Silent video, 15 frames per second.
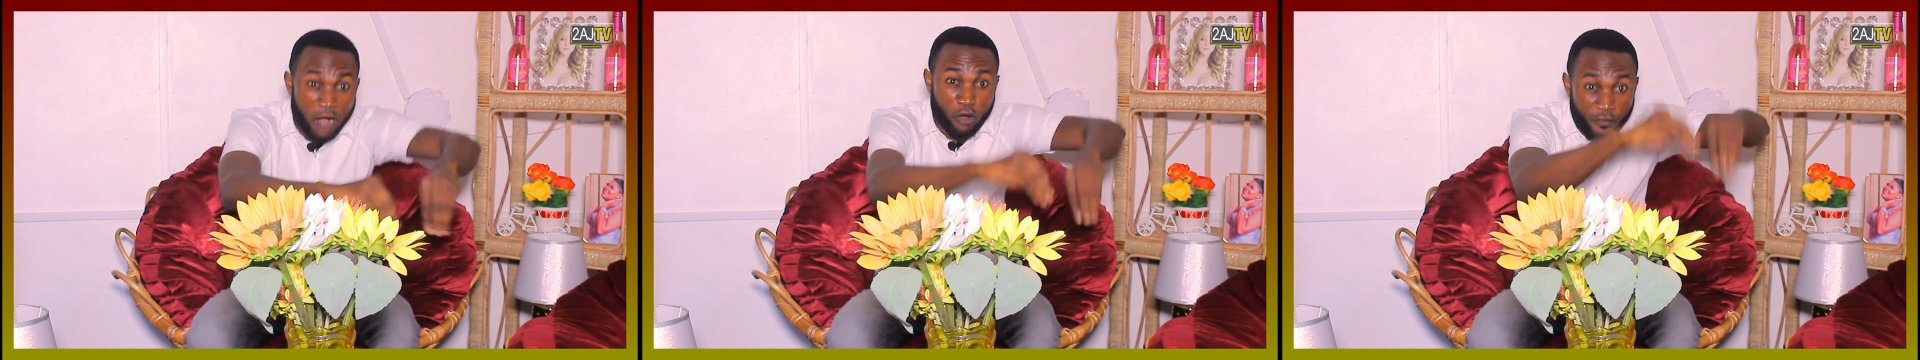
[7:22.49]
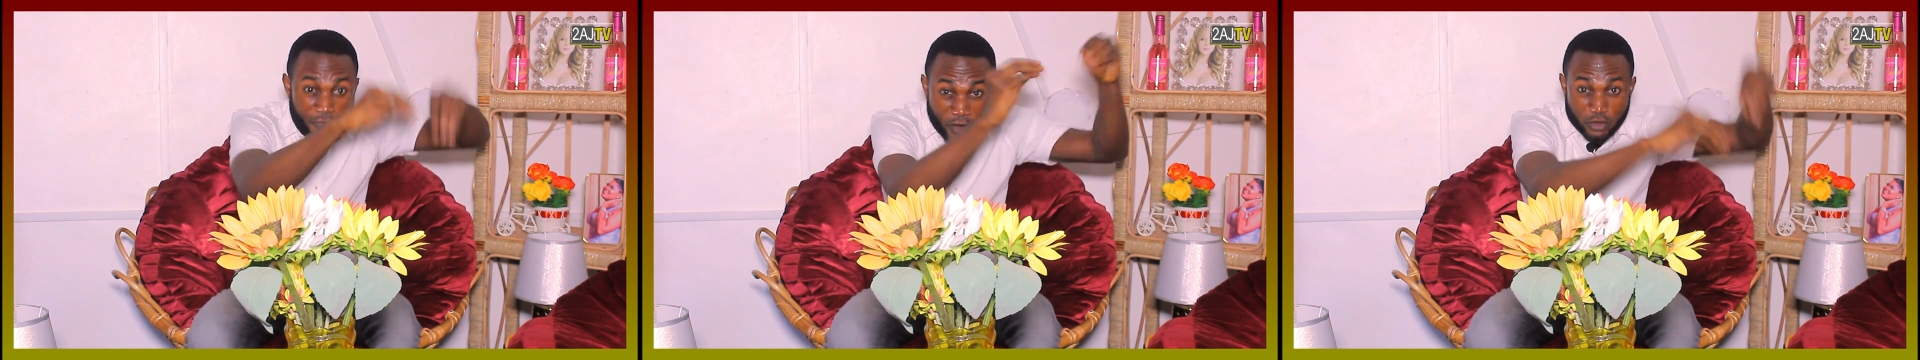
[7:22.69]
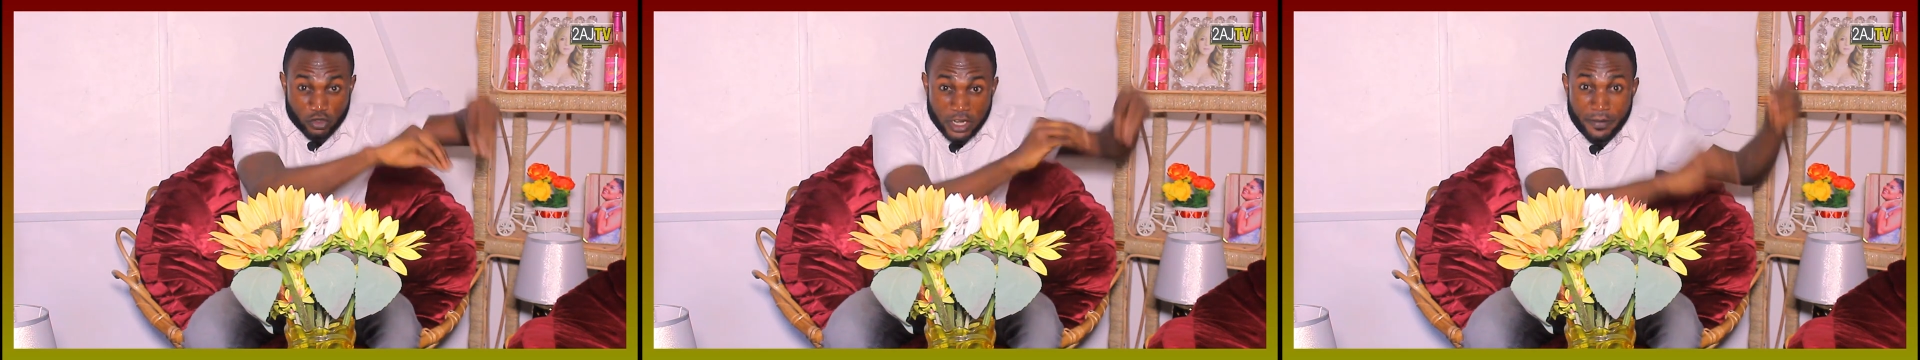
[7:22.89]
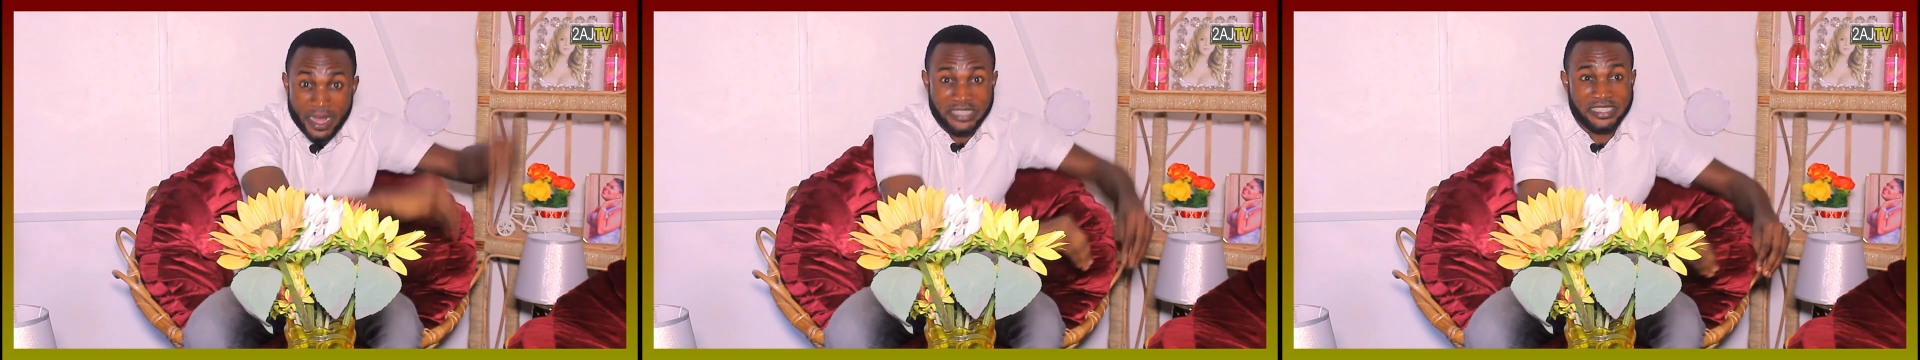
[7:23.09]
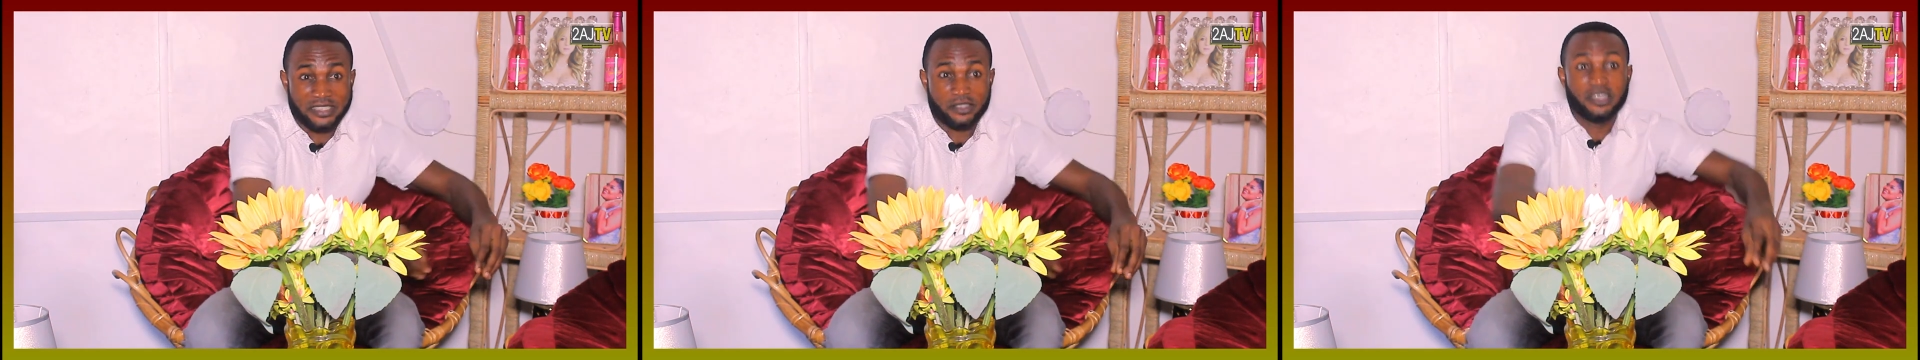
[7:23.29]
A sorry bus. A sorry
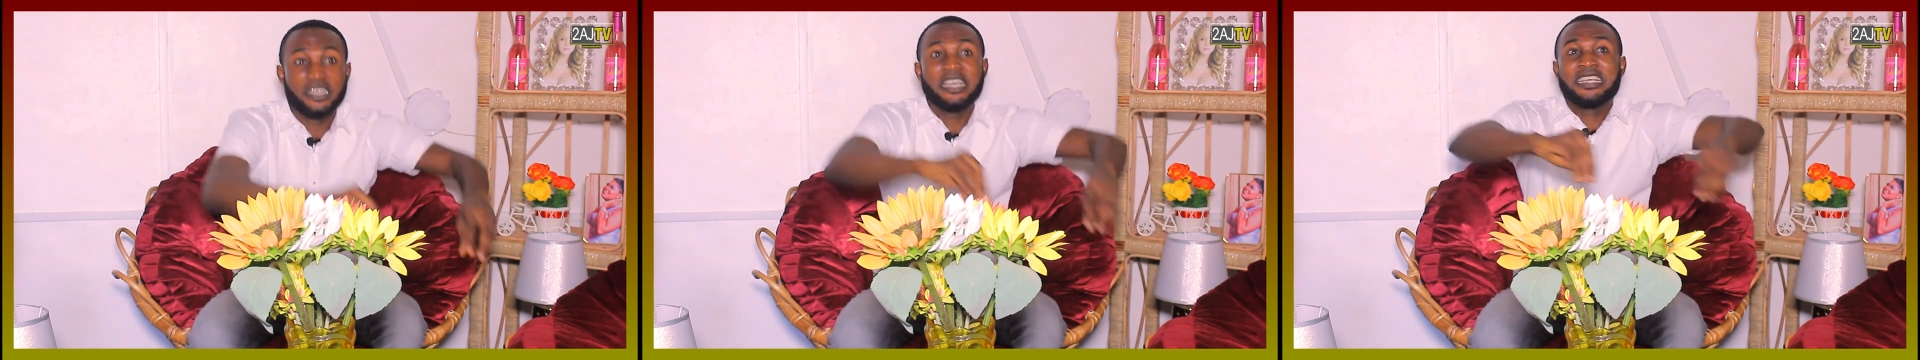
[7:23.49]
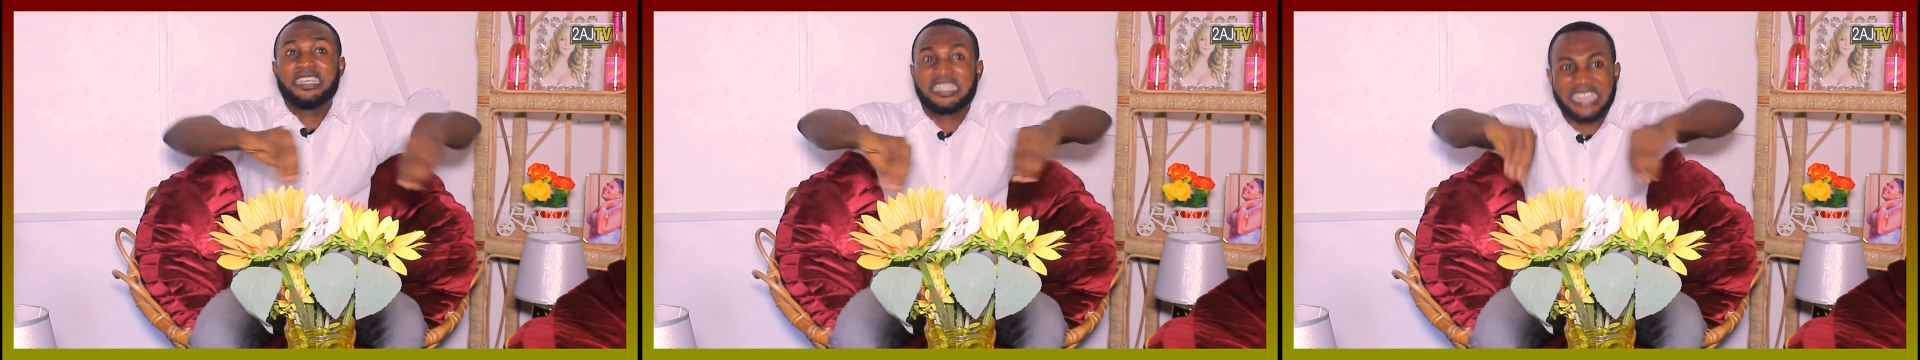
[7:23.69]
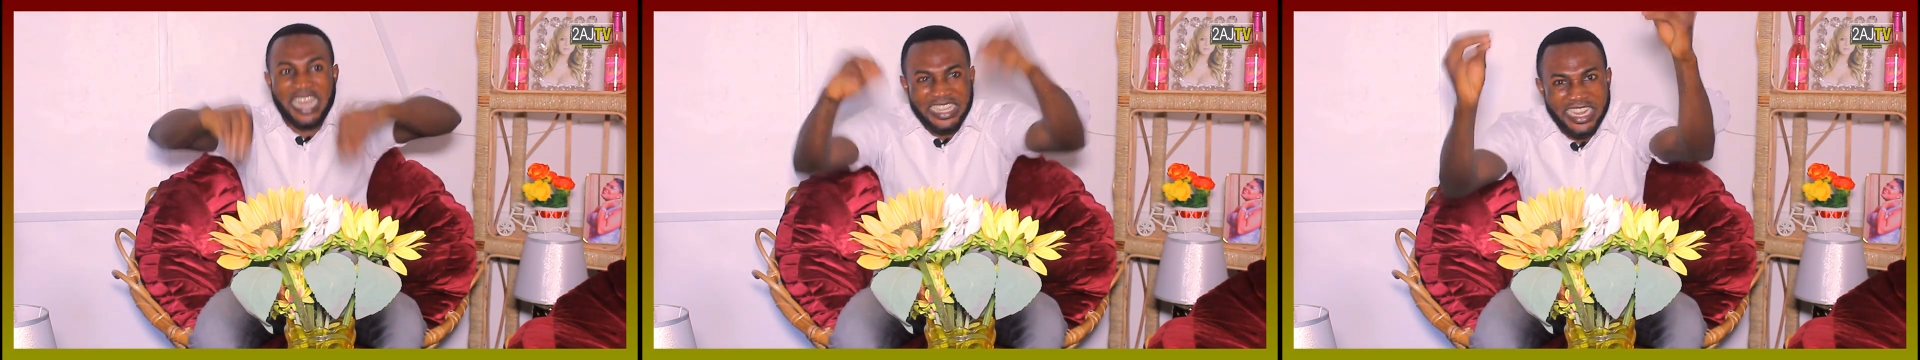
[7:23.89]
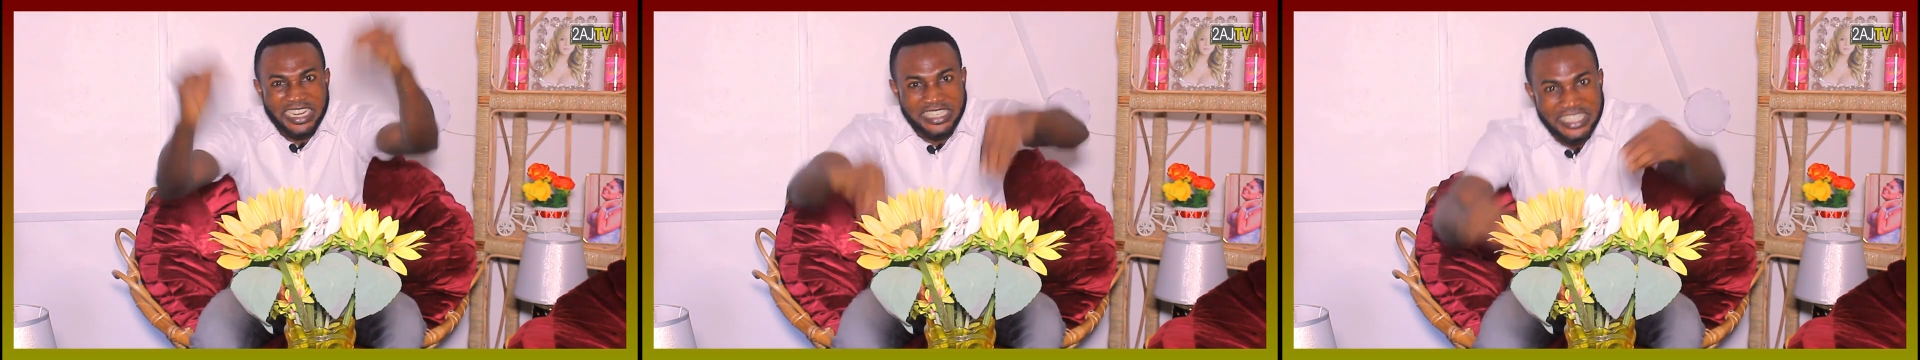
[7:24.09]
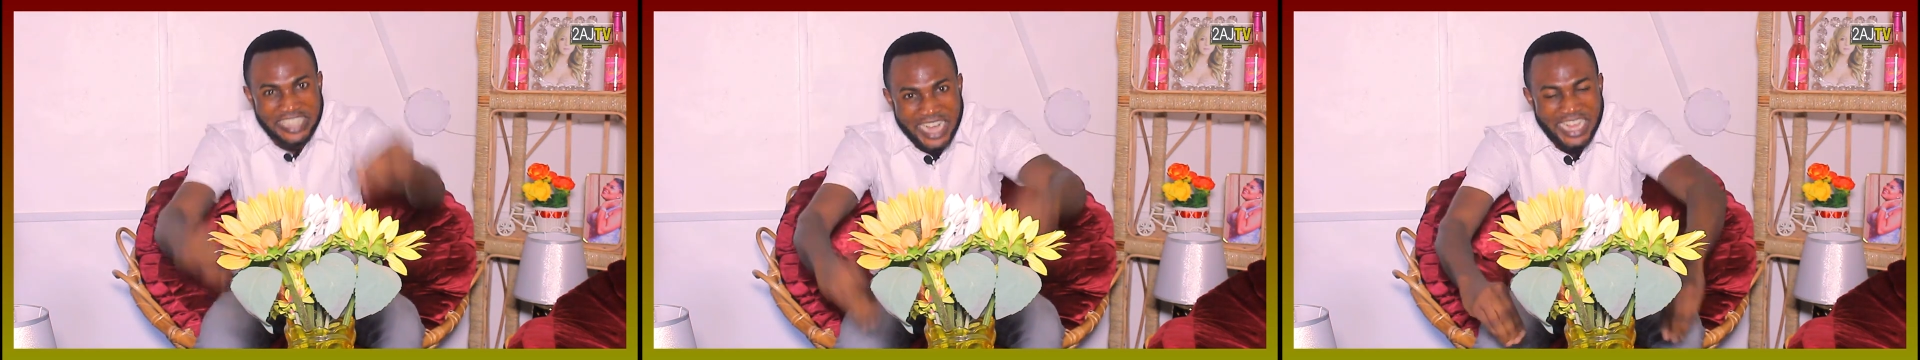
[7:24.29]
bus. Yes, I
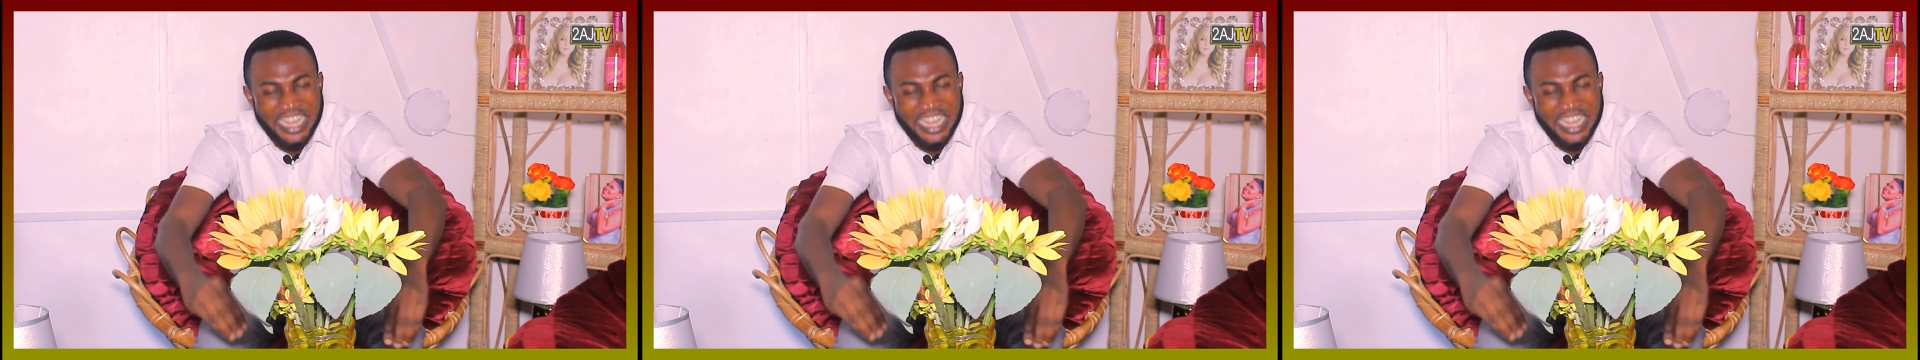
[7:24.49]
didn't see.